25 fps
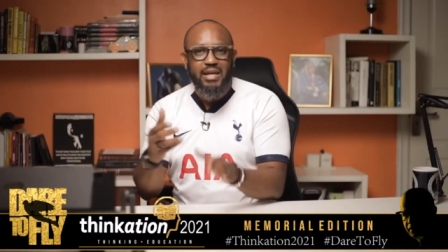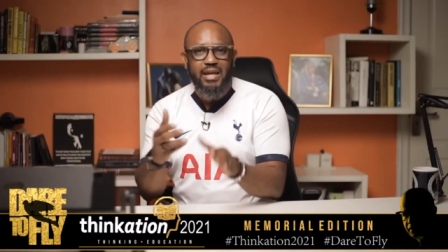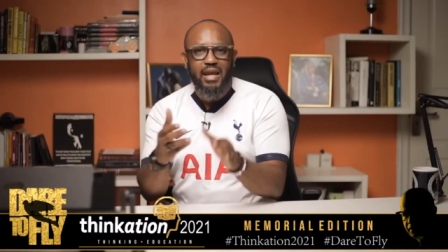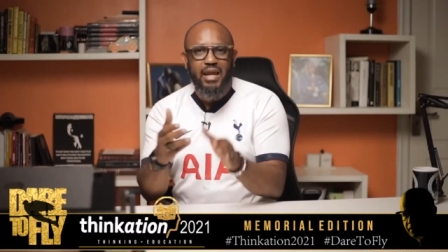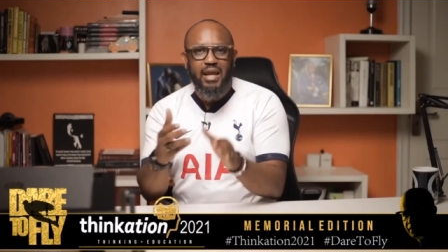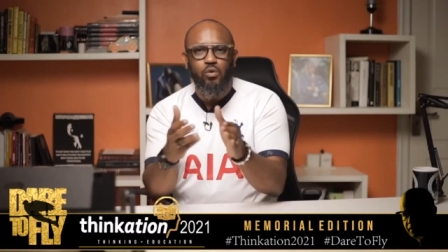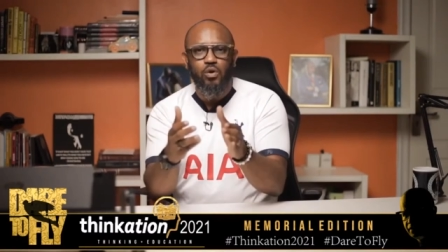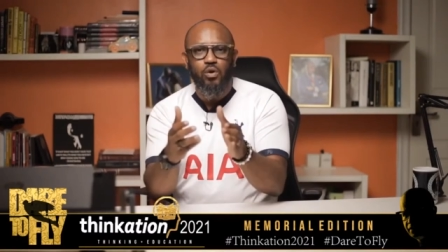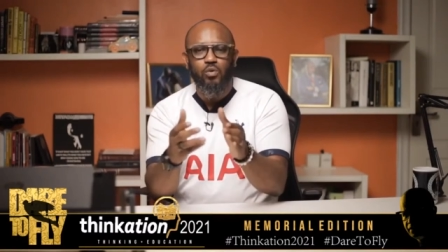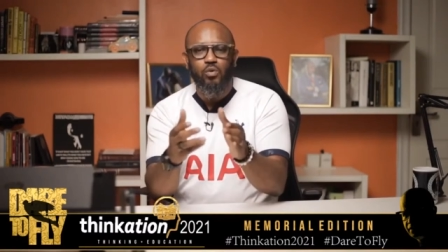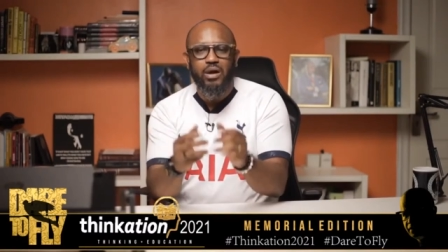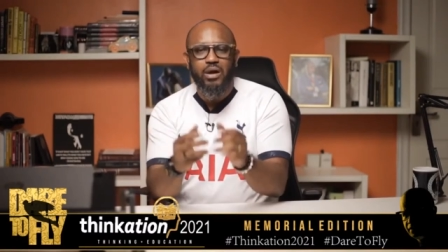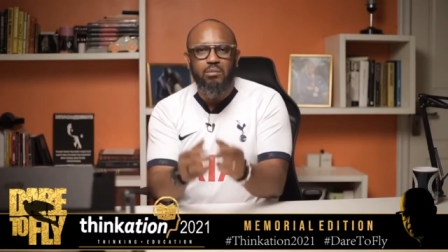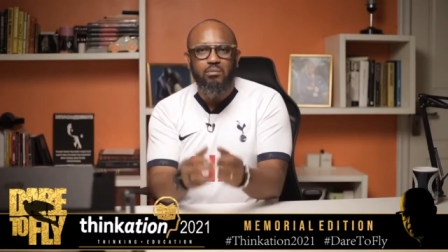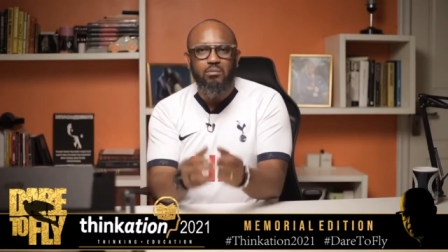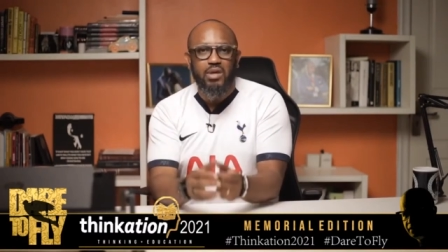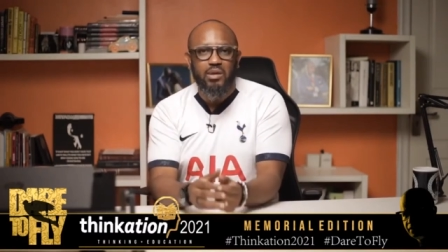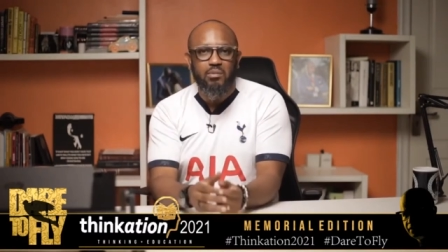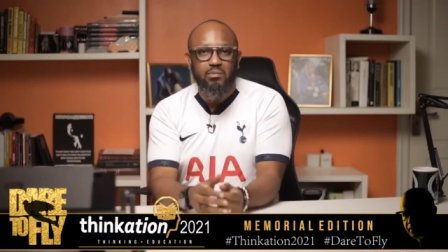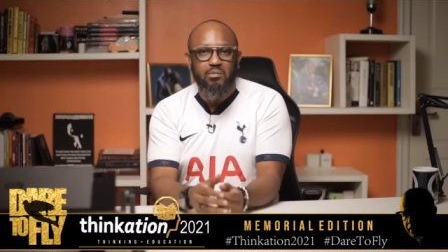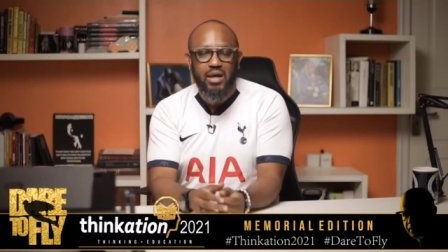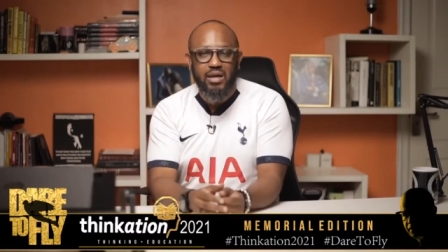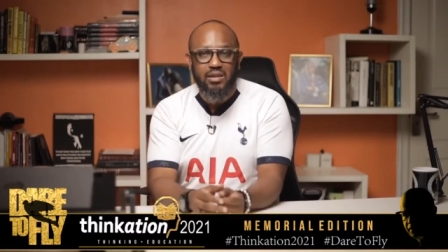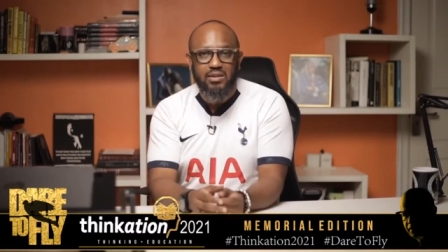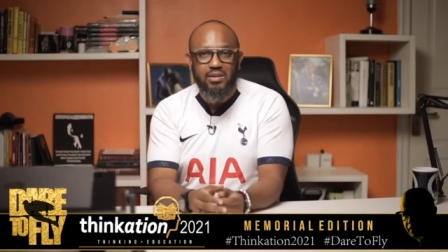Now, what do I
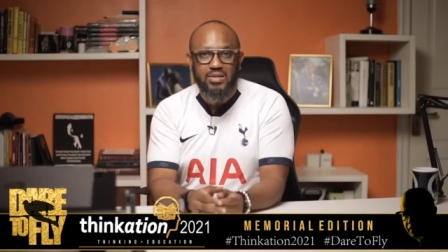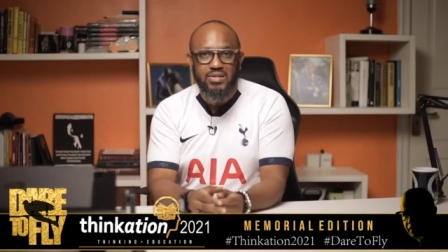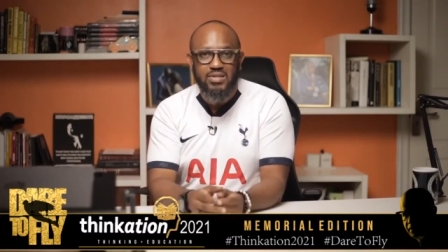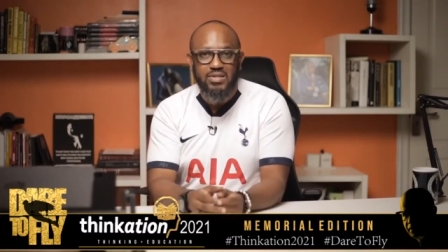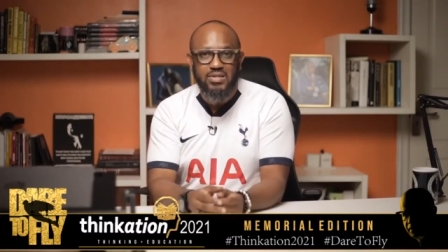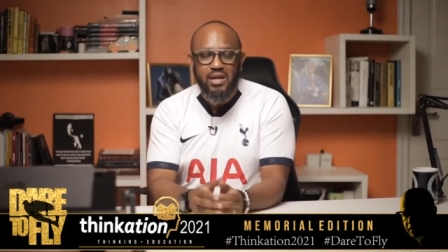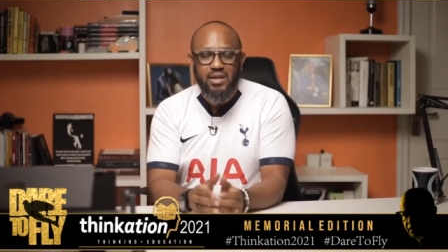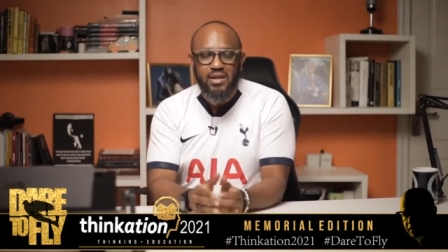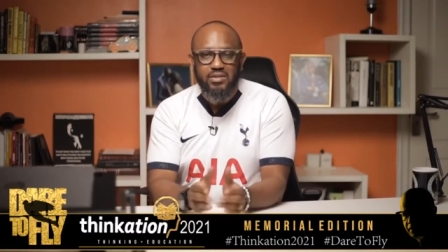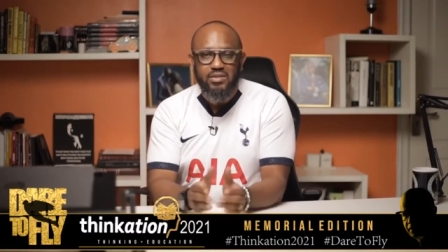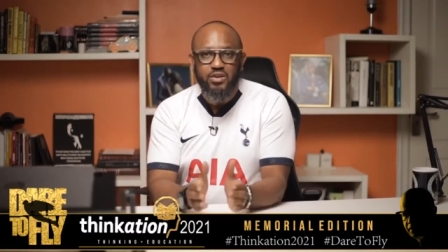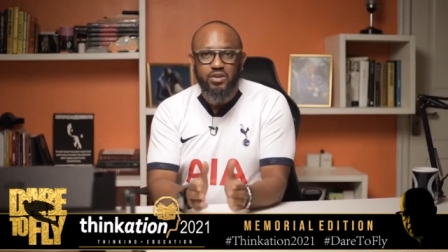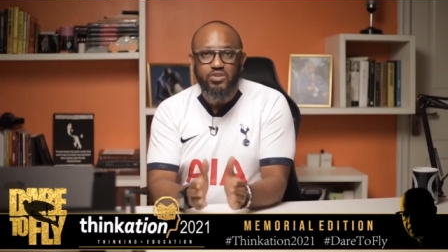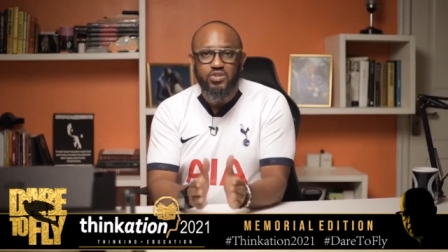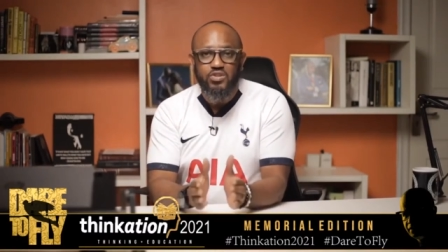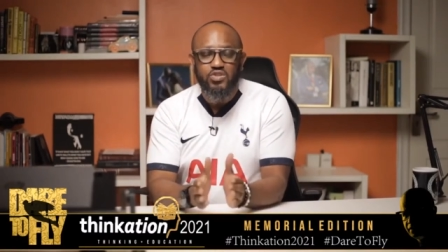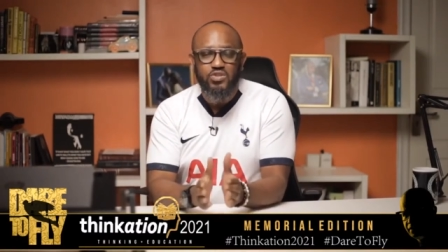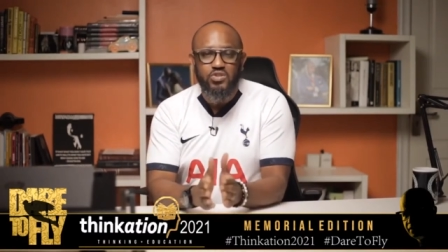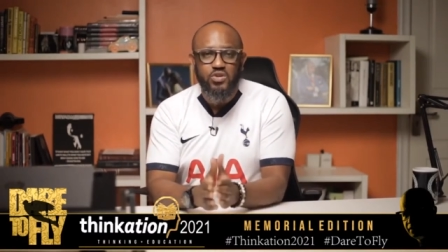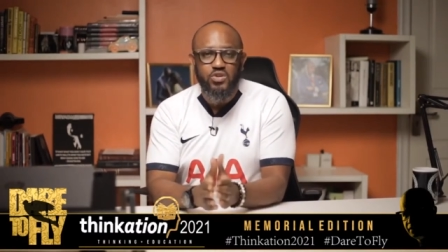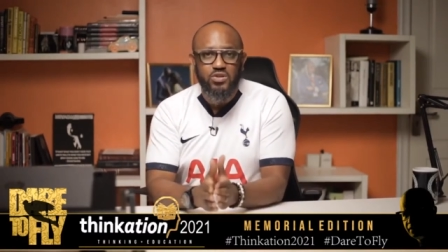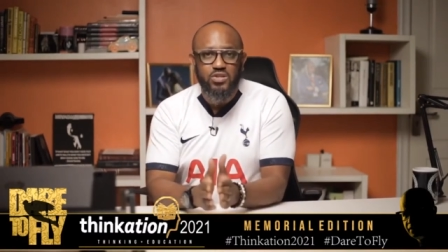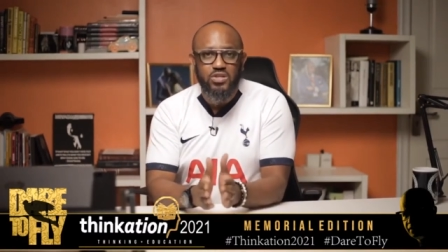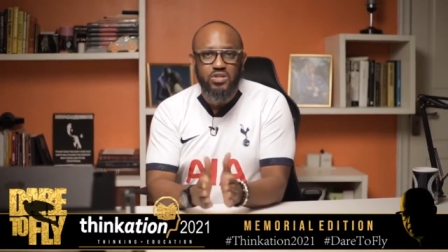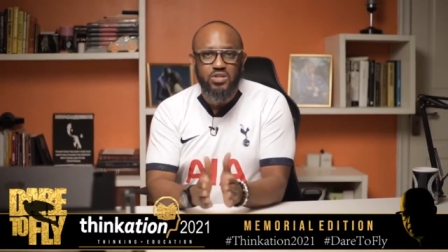mean by this? There are
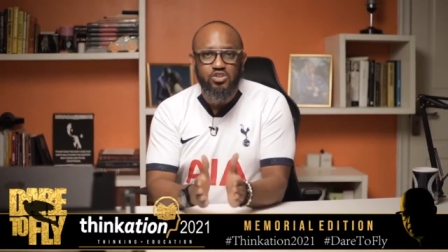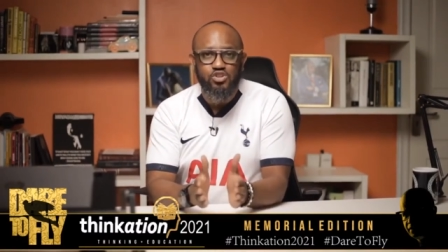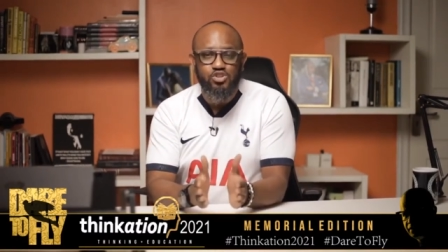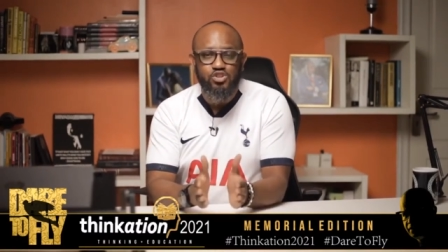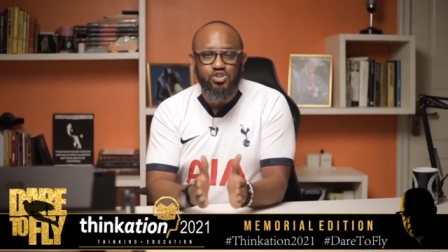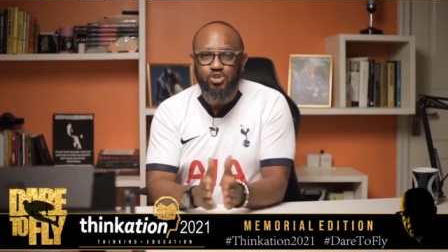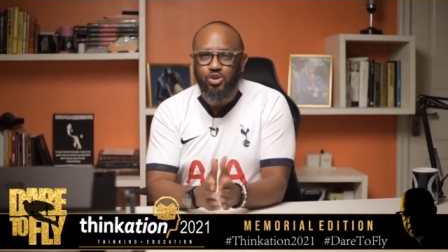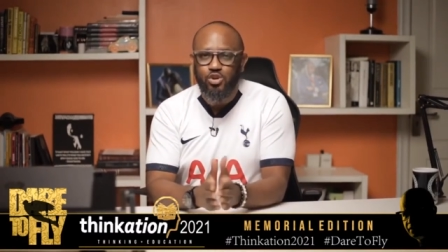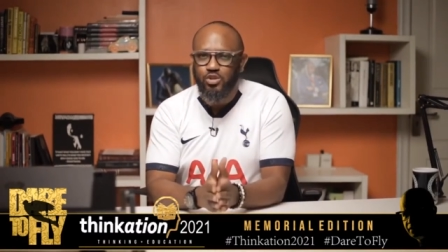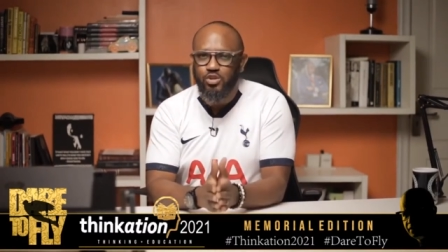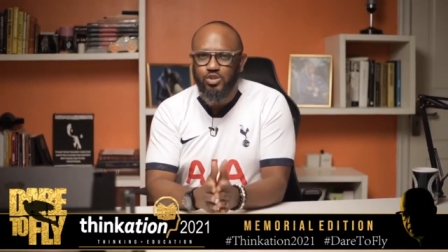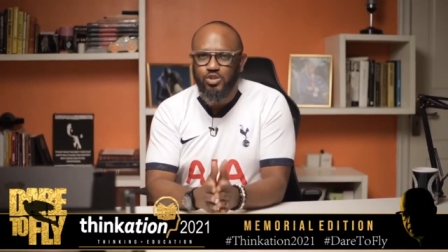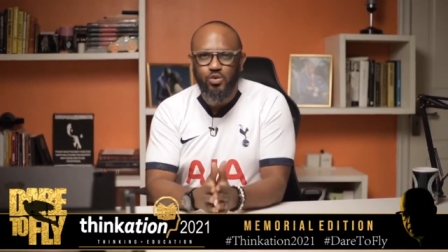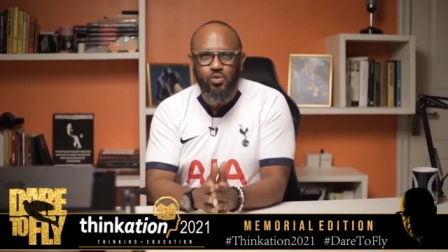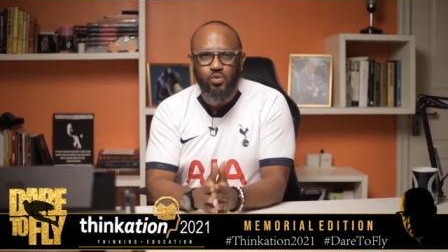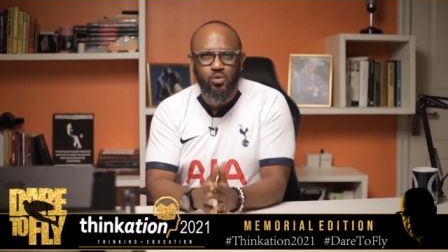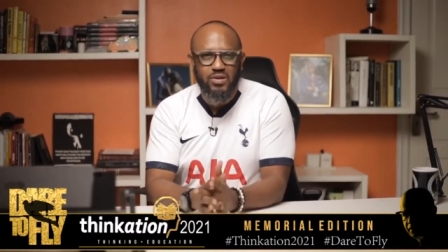certain shots